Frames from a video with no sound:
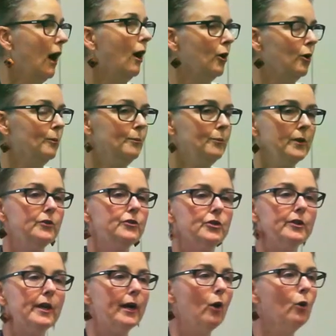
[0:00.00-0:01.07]
home,
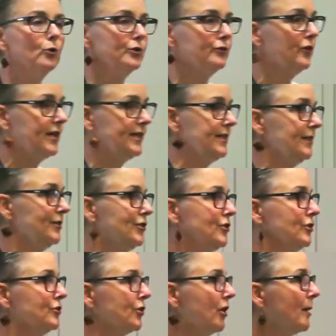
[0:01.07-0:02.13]
to their halls of residence
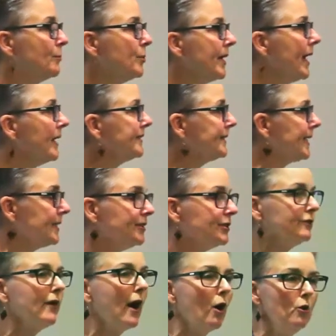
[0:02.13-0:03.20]
to try and bring a sense
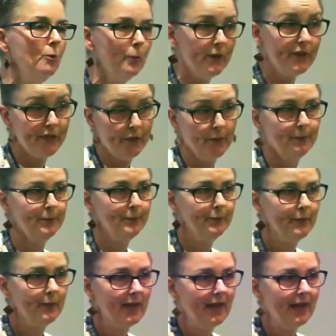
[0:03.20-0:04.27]
of home with them
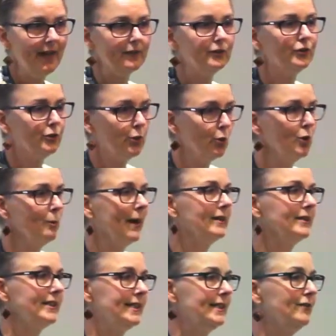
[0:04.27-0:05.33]
and to talk about
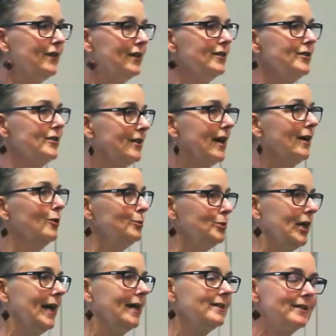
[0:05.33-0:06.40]
the significance of that
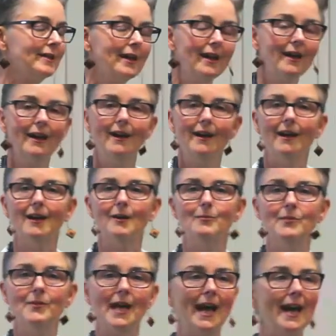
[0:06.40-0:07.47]
object.
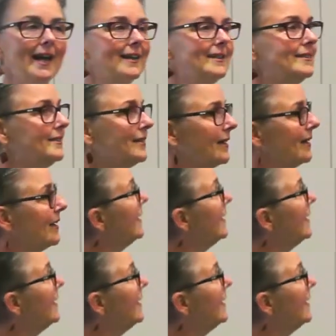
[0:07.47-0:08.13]
Um, and uh,